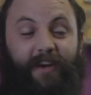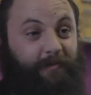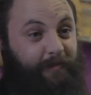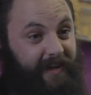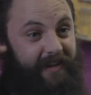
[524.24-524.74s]

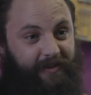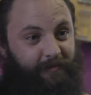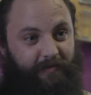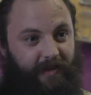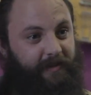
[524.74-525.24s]
Yeah, my
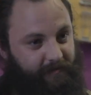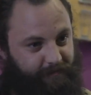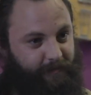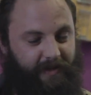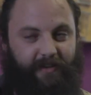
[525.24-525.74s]

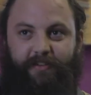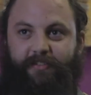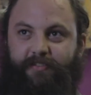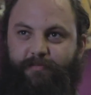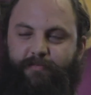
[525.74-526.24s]

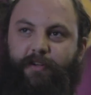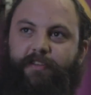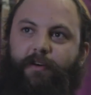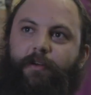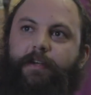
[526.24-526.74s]
ears
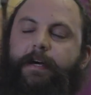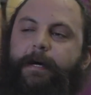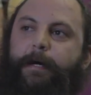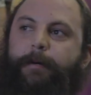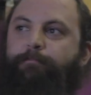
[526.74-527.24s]
felt that one.
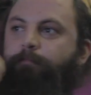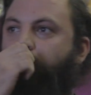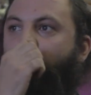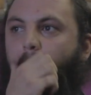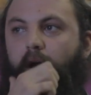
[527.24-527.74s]

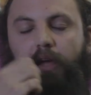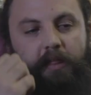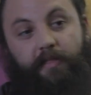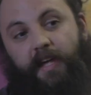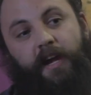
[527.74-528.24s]

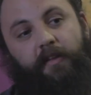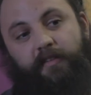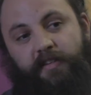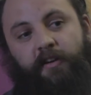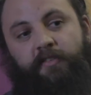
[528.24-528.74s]
There,
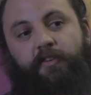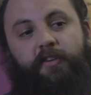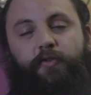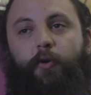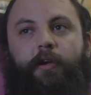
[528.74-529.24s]
the territory
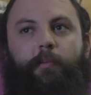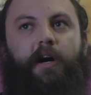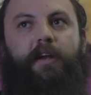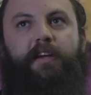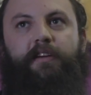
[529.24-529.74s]
you're talking
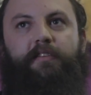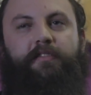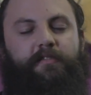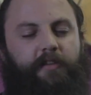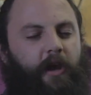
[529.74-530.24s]
about
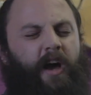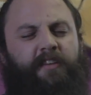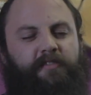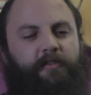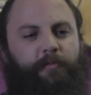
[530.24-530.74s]
is the
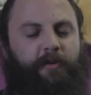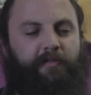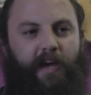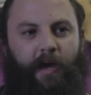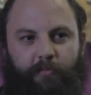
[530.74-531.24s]
last little bit
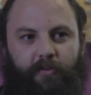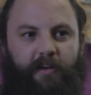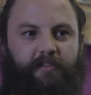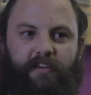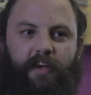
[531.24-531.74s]
of the amp
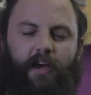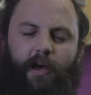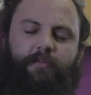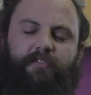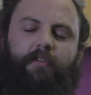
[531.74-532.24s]
trying to say,
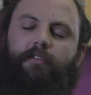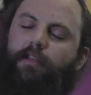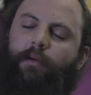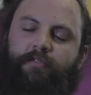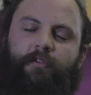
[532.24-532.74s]
I'm still
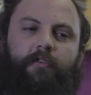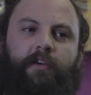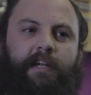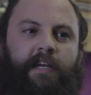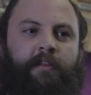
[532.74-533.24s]

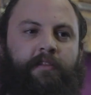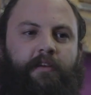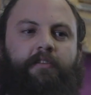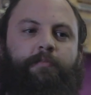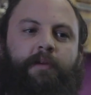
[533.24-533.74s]
doing clean
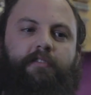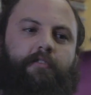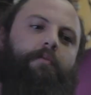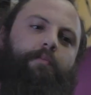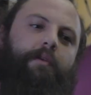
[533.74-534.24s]
things, please
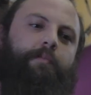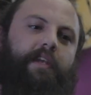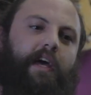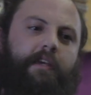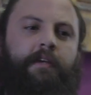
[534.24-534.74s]
don't beat
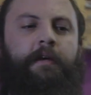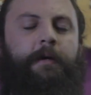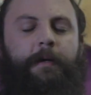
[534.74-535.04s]
me, daddy.